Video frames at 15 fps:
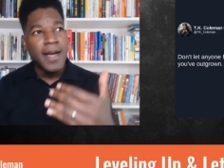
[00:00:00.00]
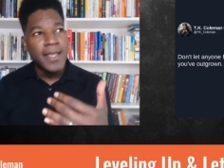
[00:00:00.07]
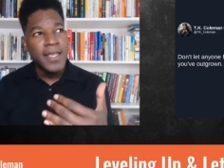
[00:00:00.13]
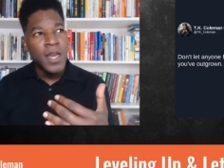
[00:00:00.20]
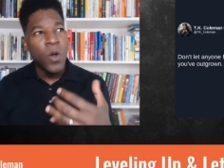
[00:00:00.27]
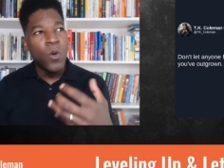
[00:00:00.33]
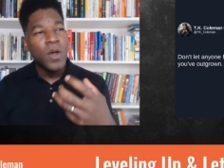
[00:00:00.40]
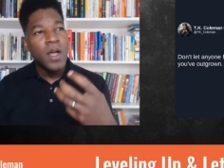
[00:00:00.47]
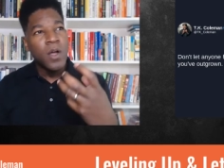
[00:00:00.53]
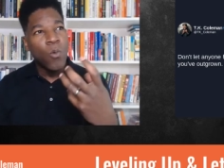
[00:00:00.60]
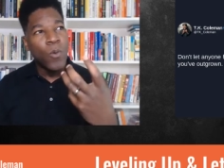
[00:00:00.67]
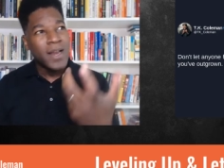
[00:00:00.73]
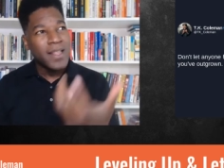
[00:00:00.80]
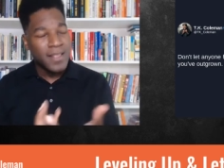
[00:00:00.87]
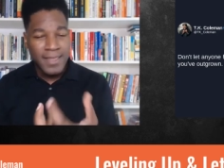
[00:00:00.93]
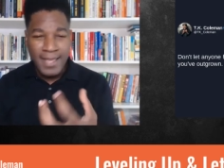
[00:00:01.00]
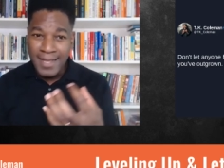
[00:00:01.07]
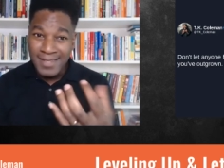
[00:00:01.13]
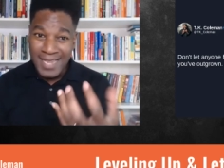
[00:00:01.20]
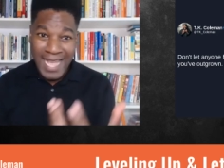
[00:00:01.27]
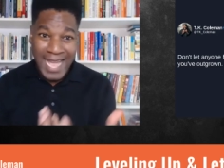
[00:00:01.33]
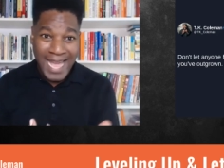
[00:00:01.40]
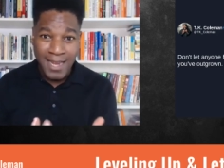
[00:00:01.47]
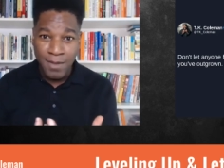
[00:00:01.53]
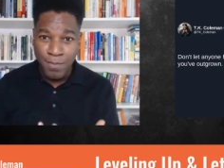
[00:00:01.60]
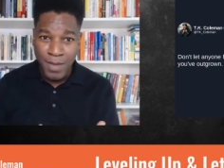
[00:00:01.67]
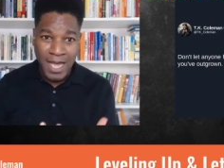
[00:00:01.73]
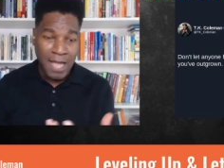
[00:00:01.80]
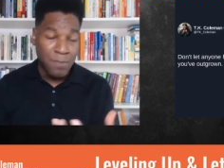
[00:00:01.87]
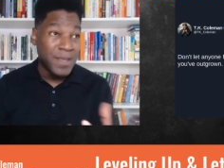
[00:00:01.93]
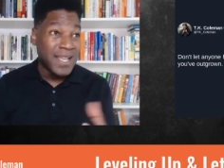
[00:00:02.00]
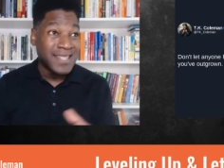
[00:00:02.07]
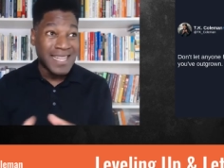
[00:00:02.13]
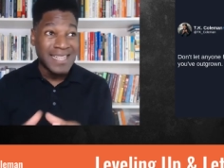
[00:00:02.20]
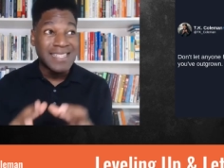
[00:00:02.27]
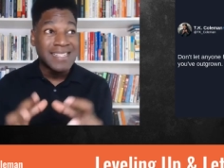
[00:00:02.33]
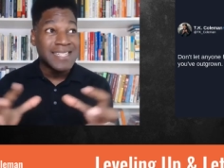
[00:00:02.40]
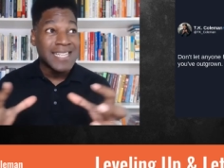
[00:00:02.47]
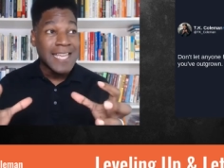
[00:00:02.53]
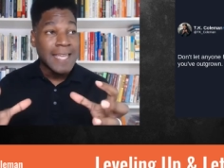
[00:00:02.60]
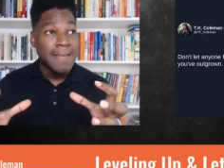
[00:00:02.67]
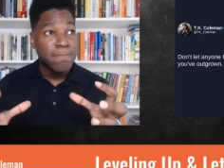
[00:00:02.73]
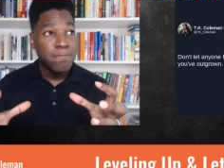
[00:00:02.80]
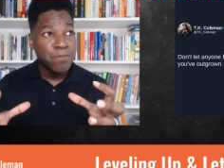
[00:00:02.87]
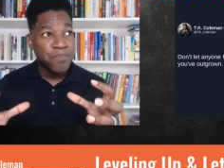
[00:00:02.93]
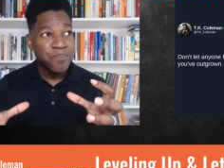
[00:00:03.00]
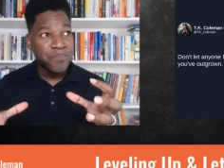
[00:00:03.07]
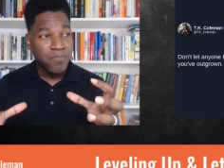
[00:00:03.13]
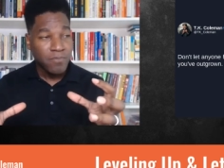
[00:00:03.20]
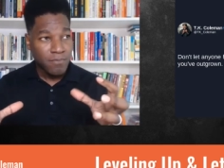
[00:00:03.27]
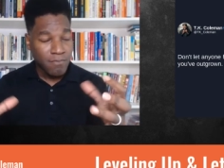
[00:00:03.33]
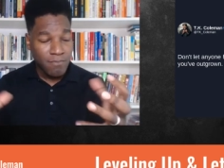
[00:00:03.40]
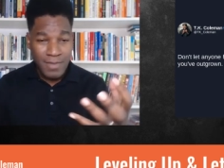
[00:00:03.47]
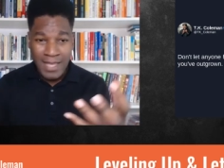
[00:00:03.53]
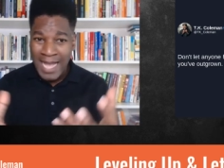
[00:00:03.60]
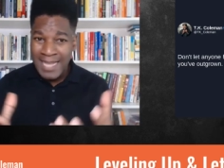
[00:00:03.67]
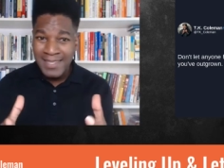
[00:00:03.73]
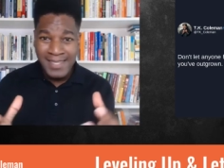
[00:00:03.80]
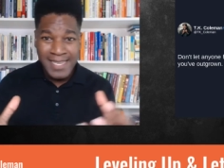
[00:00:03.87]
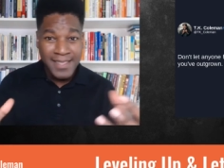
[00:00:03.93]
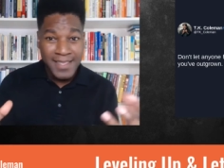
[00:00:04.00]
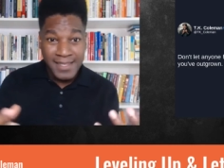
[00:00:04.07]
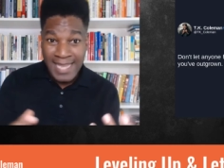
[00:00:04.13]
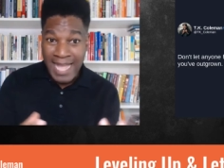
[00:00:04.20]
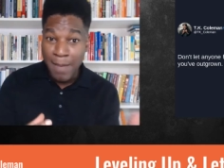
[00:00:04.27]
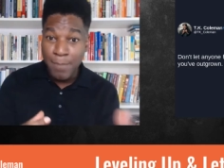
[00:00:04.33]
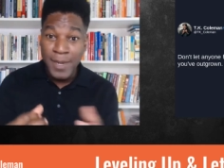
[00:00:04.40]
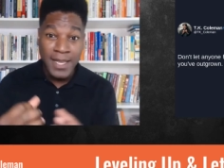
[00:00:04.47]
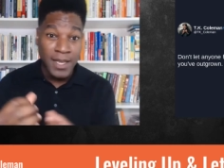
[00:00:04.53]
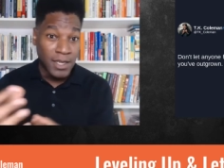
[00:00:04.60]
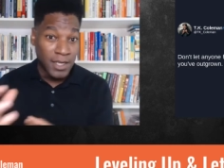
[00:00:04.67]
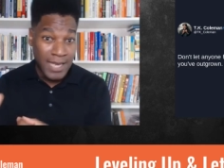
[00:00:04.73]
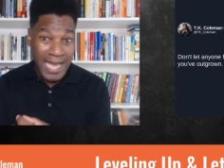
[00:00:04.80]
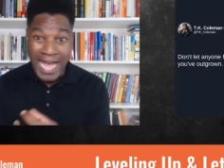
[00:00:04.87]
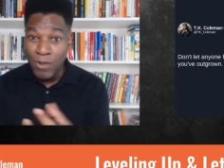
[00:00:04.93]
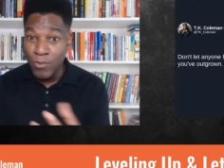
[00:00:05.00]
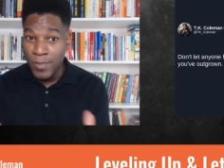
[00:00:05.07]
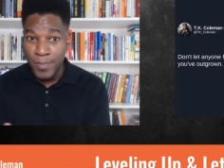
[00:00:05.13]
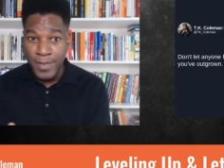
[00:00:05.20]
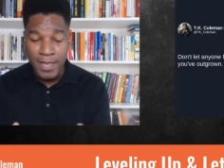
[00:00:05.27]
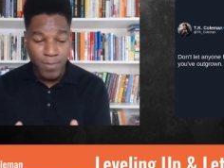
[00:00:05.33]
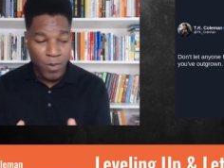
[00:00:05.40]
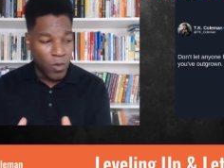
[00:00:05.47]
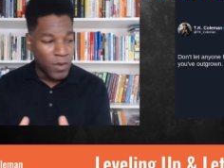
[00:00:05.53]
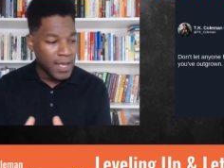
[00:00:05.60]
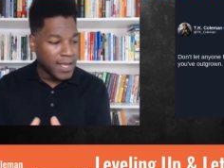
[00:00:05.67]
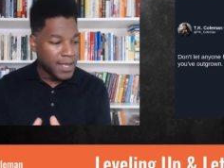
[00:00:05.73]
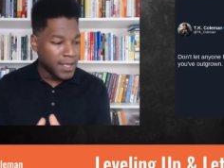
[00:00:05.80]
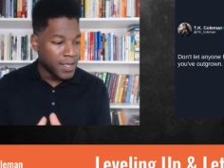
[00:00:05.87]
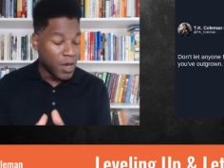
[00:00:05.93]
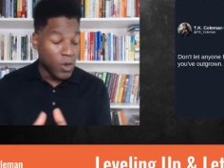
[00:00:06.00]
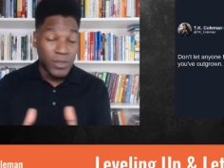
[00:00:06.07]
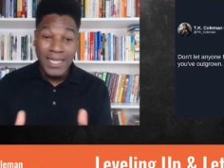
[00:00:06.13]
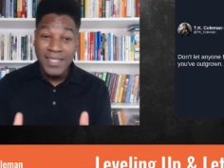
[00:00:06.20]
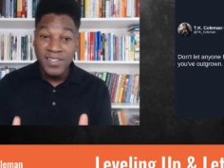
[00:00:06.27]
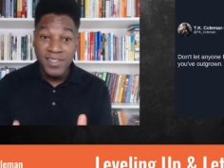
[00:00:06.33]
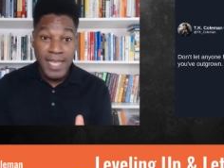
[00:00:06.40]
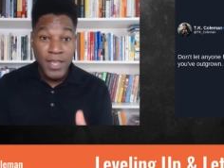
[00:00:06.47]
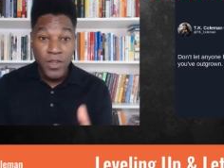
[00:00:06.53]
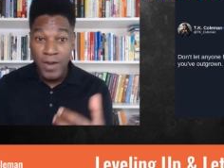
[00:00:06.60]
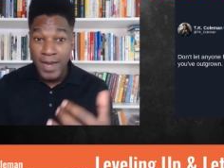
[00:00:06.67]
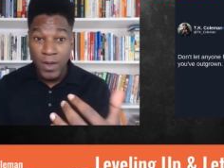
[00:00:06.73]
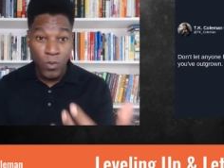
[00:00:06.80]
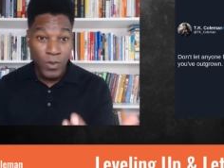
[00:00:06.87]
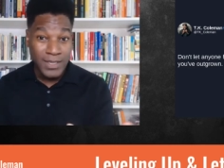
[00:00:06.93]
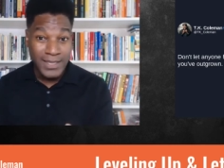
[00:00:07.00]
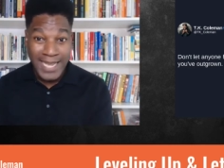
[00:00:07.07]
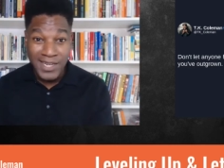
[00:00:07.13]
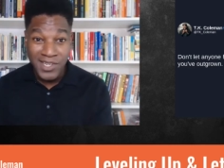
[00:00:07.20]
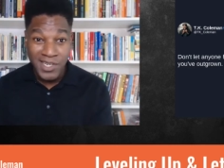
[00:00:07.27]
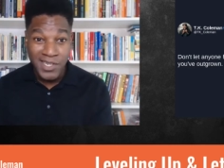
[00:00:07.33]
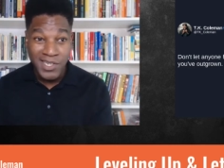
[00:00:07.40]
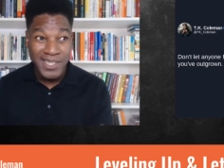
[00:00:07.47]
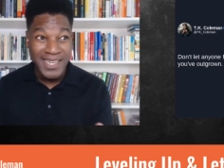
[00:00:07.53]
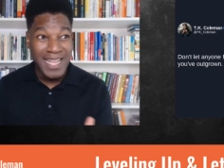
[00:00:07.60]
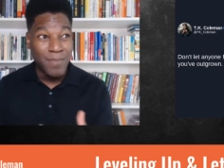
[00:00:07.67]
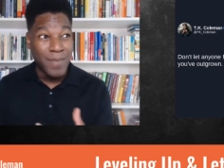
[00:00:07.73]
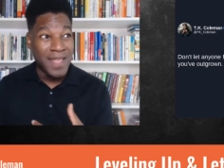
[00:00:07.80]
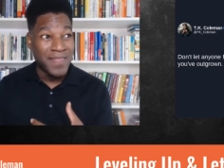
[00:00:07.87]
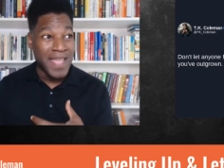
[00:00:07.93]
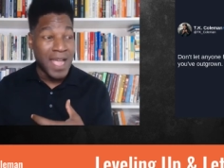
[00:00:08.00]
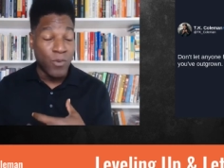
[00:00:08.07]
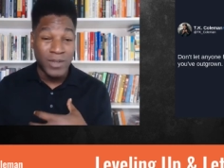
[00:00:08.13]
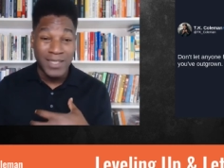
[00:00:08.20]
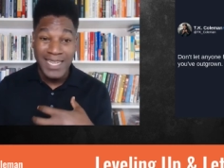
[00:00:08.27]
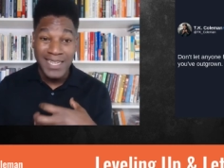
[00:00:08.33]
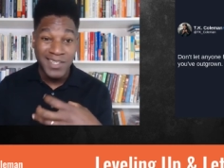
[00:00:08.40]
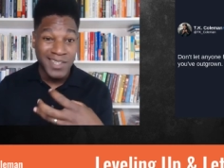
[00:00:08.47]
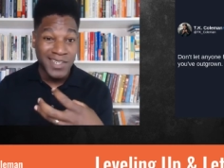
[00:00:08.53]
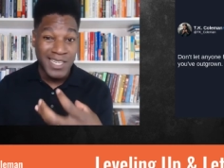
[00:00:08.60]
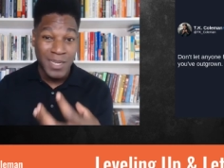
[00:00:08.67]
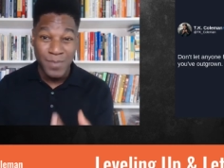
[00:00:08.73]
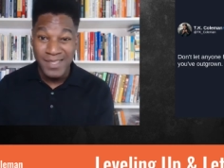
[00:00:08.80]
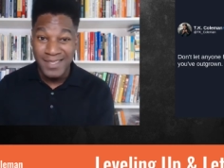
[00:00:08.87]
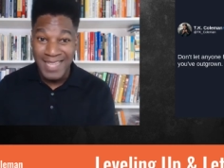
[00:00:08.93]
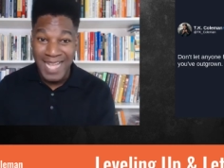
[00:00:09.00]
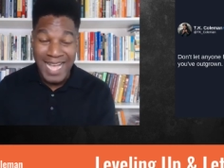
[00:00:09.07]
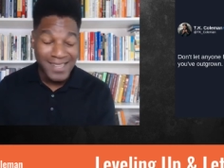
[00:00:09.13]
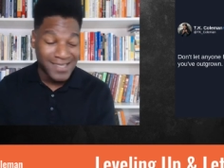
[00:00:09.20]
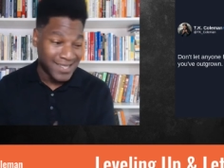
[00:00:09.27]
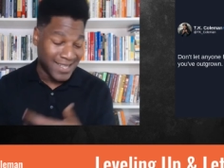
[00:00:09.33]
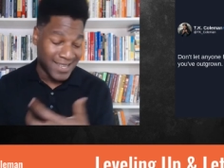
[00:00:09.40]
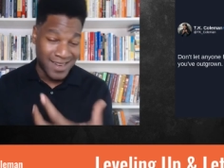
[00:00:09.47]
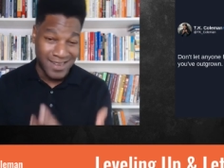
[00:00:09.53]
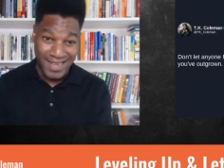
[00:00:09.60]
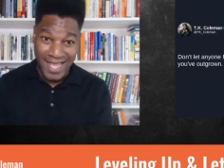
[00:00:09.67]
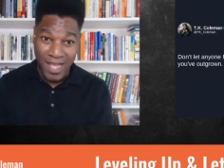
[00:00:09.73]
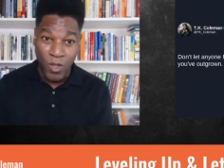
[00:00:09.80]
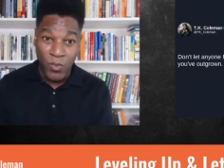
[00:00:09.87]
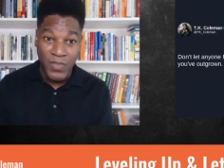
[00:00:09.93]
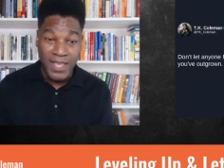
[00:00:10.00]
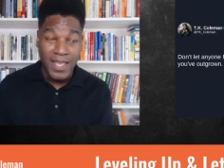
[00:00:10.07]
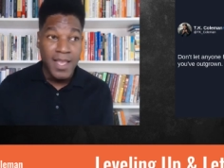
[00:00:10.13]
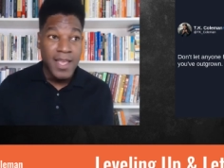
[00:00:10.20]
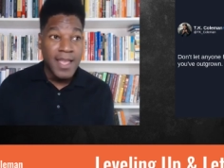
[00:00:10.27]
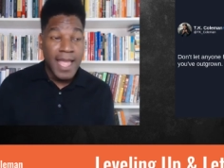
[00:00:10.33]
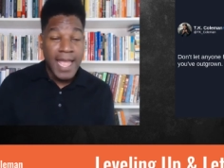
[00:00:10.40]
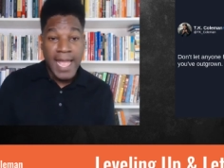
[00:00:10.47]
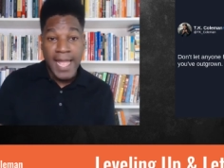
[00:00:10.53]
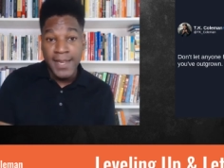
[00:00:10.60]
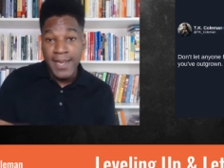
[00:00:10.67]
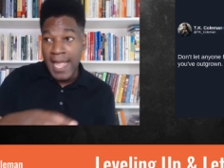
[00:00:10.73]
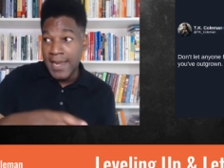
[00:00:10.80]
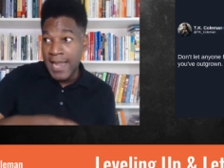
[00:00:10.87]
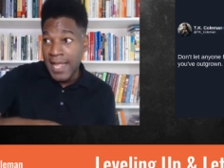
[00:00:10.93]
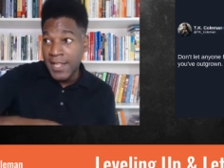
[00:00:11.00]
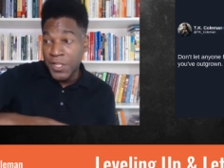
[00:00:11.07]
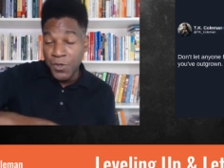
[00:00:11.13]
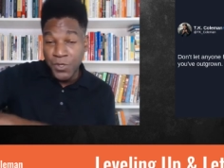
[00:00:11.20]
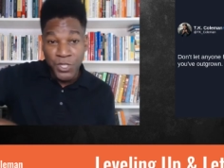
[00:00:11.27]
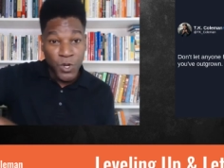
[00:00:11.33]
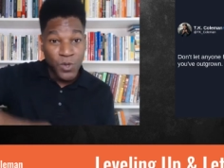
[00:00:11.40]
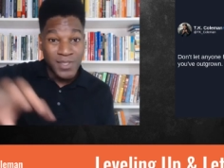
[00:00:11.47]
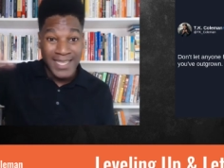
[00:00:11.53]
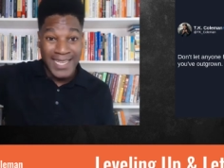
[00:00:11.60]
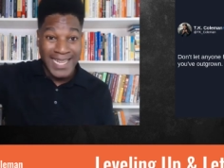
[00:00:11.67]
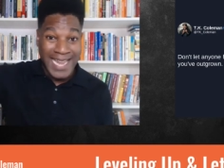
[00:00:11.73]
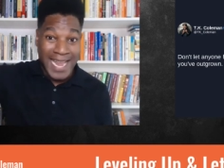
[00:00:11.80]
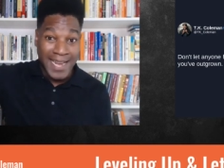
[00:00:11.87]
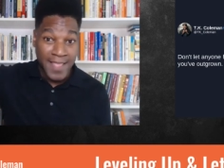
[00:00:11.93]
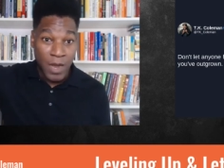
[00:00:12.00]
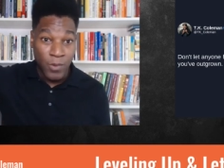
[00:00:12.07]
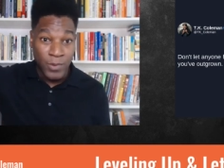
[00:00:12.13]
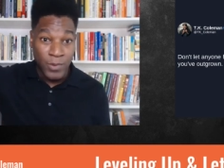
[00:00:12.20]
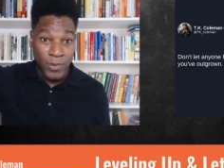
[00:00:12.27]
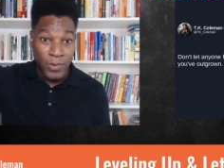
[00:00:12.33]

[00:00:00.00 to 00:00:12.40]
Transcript: You know, one of the things I had in mind because I see I see this happening a lot with people. You know, let's say you're in a relationship and that relationship is toxic and unhealthy and and, and you choose to get out of that